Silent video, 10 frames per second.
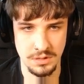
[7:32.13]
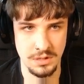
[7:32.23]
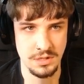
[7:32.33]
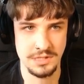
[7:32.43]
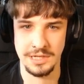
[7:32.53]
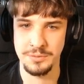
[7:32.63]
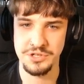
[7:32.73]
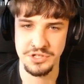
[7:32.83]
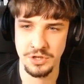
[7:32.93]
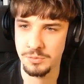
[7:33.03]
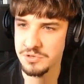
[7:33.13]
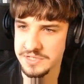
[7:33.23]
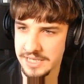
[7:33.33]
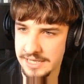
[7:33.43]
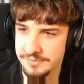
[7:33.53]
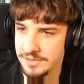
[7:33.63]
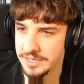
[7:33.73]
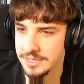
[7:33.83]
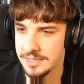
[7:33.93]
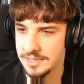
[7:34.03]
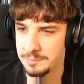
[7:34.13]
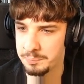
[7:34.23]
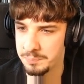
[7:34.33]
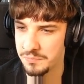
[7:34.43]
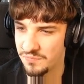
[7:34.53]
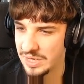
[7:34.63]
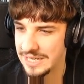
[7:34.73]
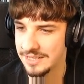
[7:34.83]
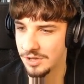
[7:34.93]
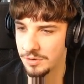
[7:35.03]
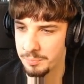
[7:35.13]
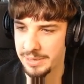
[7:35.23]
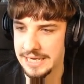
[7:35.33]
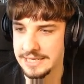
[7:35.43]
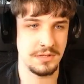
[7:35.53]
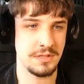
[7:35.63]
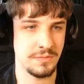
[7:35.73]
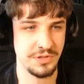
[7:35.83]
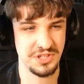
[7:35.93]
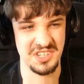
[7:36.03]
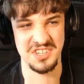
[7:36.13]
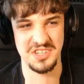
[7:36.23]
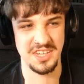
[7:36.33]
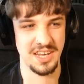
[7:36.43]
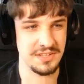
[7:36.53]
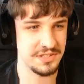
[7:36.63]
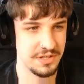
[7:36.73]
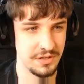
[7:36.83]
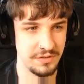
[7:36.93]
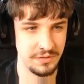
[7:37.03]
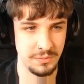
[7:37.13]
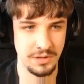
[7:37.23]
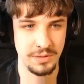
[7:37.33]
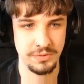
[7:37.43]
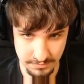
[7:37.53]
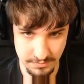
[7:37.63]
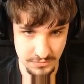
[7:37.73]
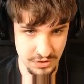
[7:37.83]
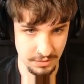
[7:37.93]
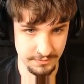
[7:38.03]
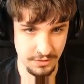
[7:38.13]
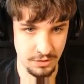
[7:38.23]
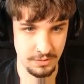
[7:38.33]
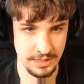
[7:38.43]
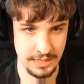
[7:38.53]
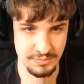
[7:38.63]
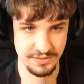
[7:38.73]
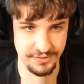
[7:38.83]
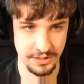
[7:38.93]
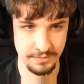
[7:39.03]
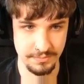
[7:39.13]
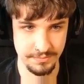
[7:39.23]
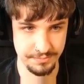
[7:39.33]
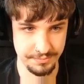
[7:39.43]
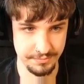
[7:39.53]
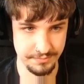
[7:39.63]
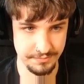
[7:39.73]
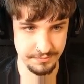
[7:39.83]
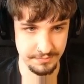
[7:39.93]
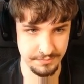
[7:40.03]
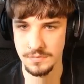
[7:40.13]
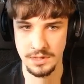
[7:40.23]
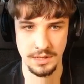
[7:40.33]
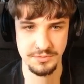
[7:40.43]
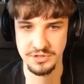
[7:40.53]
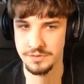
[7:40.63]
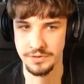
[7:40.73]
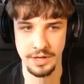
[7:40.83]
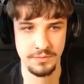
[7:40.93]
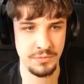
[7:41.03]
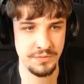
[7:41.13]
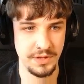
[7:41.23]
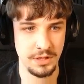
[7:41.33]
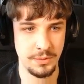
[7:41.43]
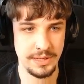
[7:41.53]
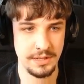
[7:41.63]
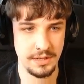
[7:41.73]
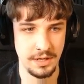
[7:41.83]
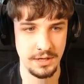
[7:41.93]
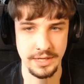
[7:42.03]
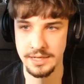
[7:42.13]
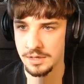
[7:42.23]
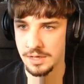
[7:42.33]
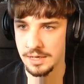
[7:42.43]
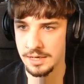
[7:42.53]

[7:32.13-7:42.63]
So now we just almost have like a really long pad, which essentially, yeah, is turned to what I would sort of call an atmosphere. I'm just going to remove the low end and the high end.